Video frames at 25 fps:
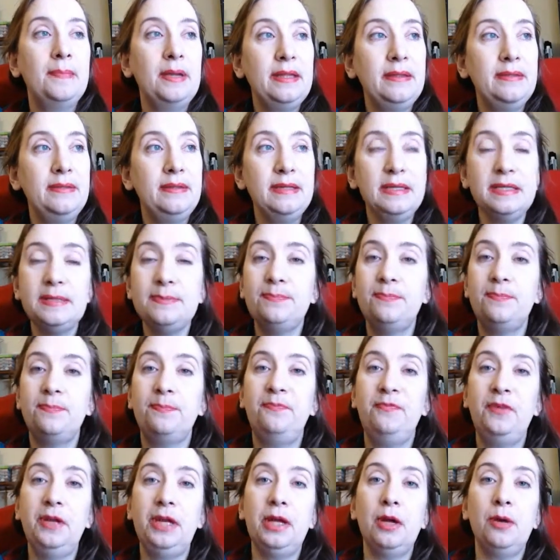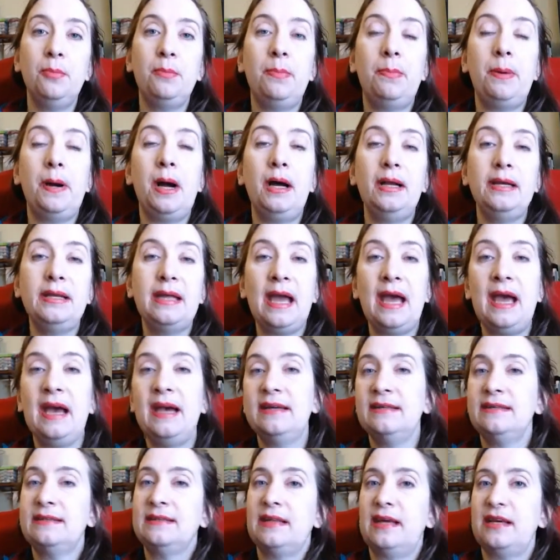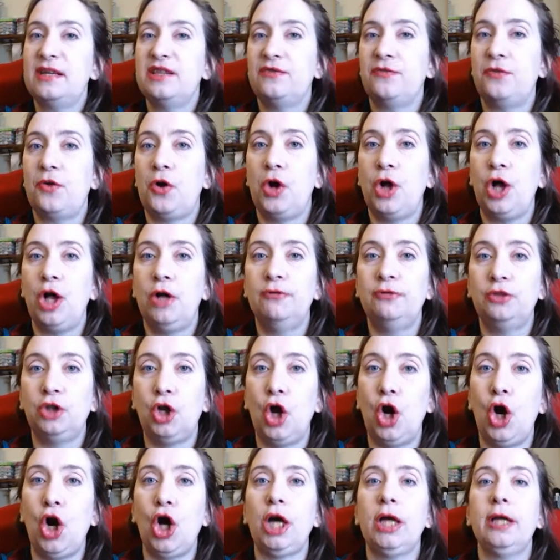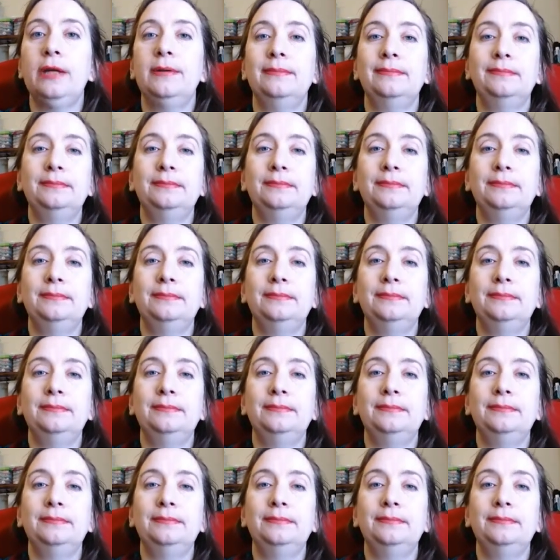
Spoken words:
This video podcast slash vlog